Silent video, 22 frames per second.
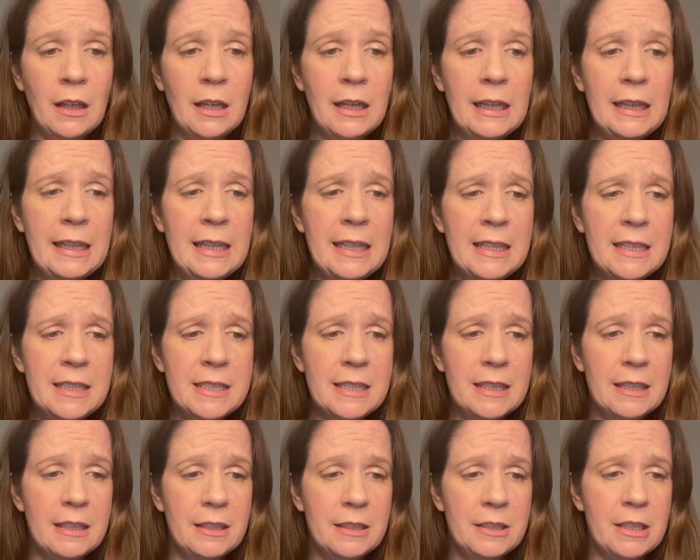
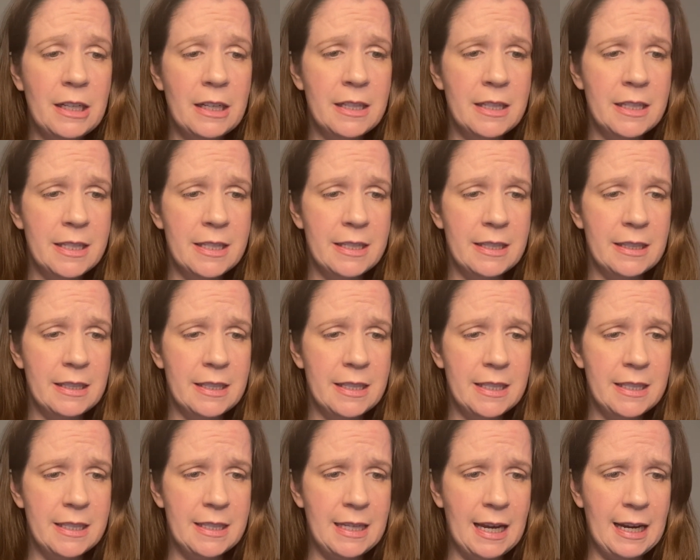It does
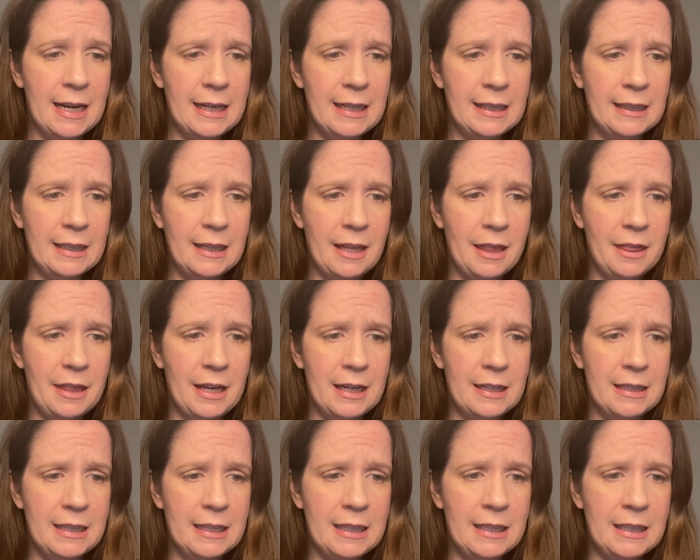say
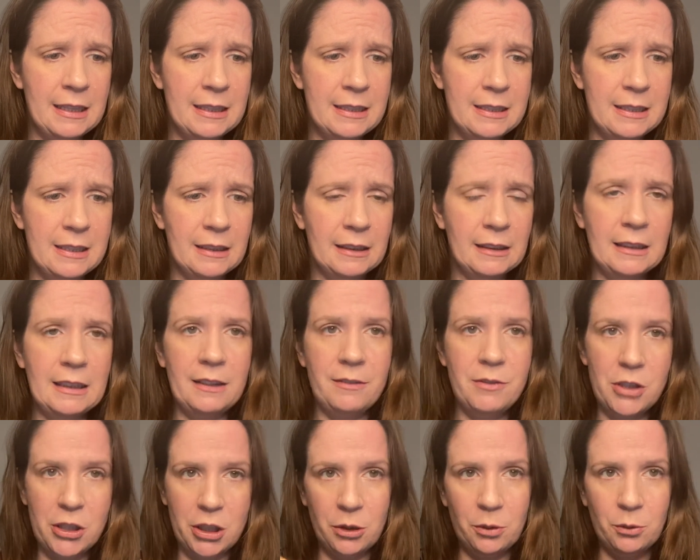that it
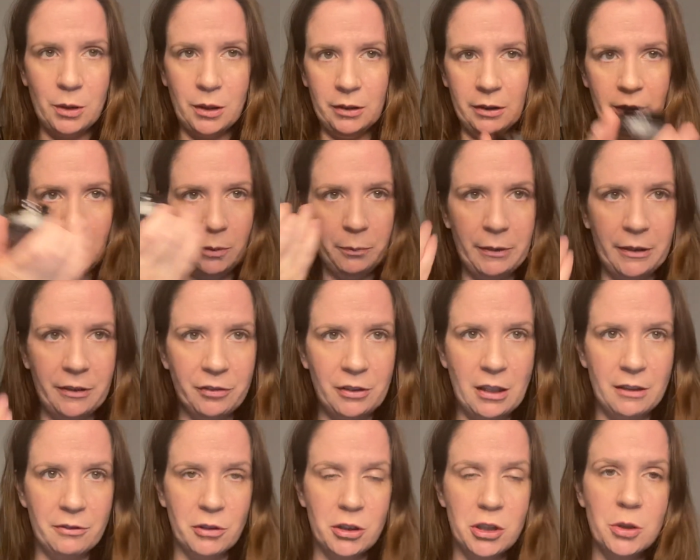gives you a little bit of
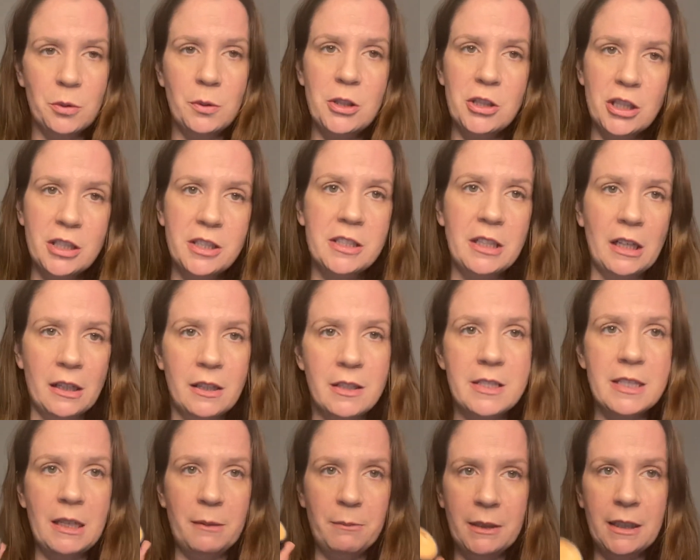coverage, which it
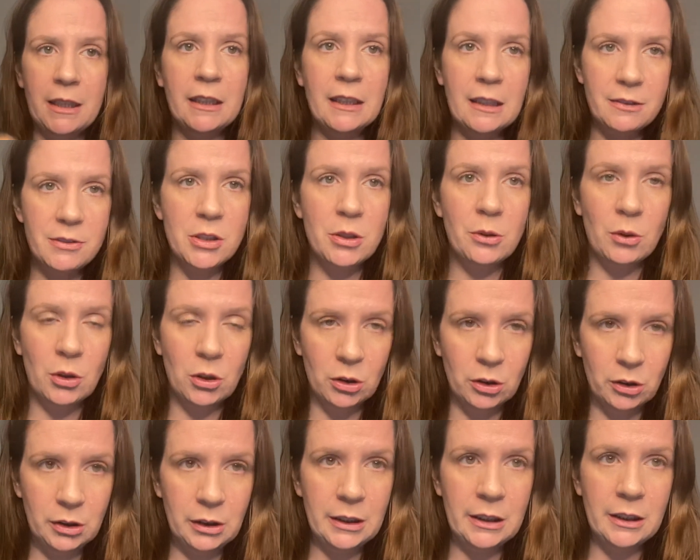does. I mean, it gives you a
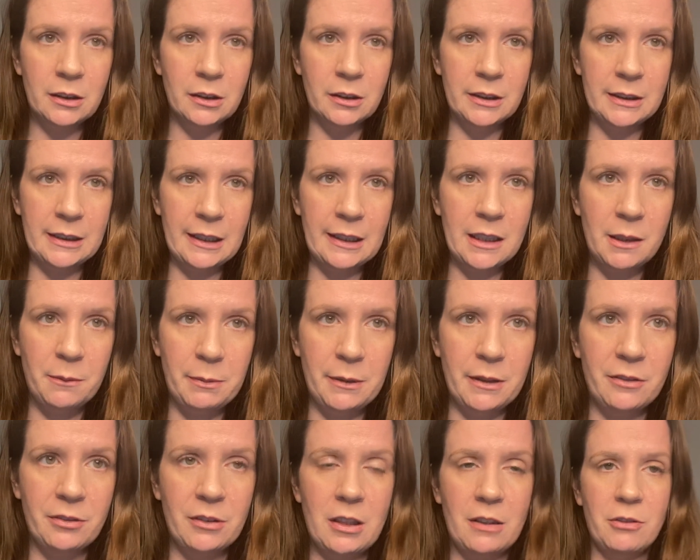little tiny bit
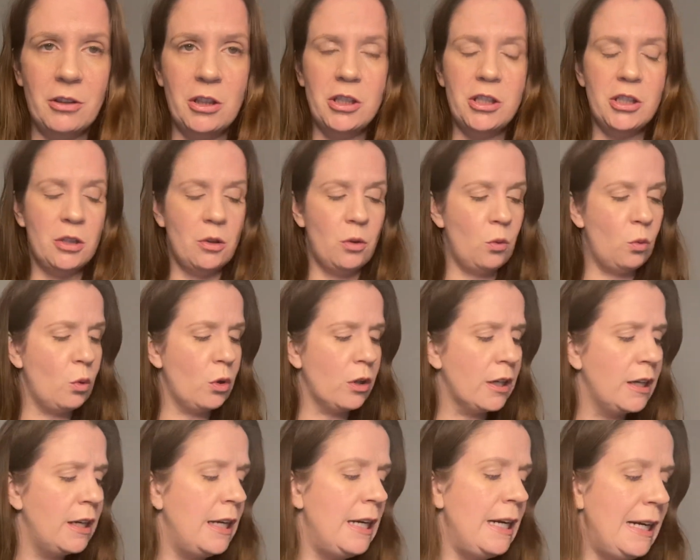of coverage,
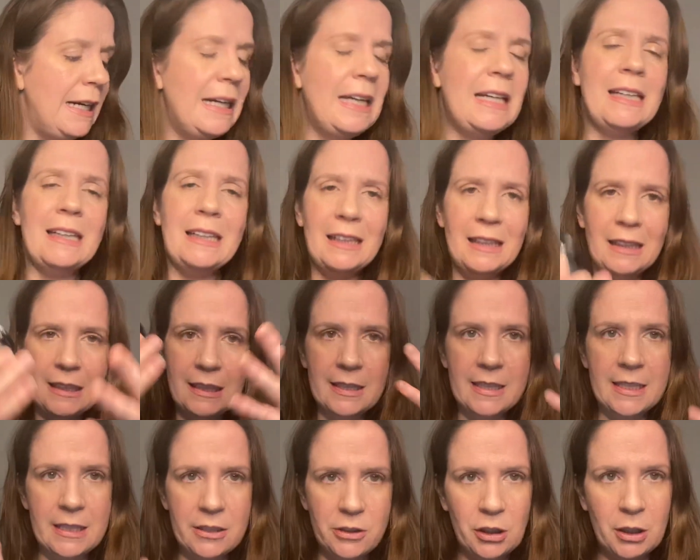or it
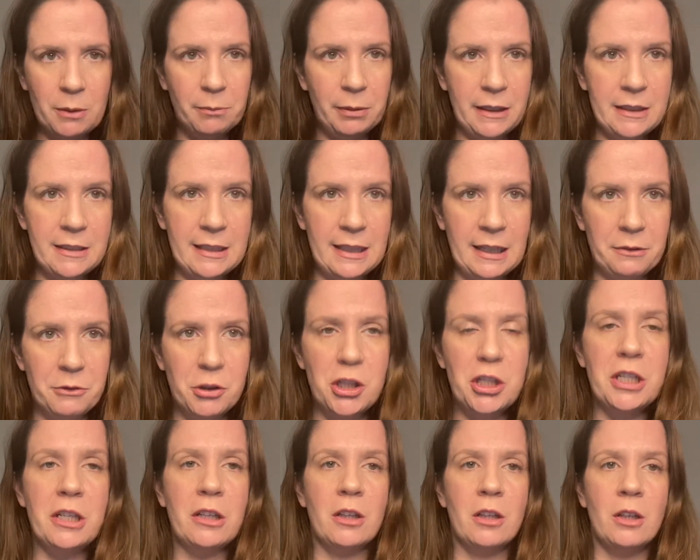says you can blend it out
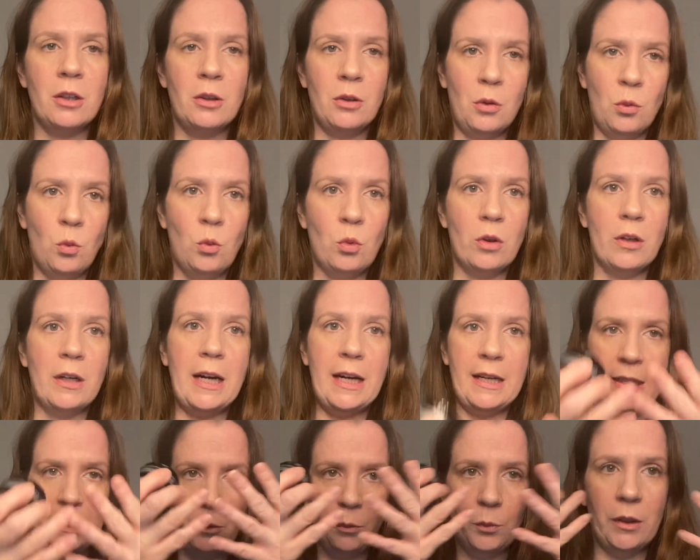sheer, and
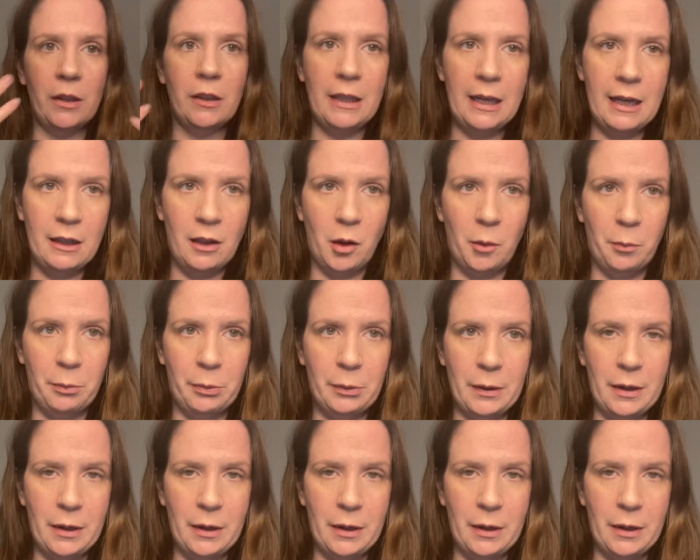it will help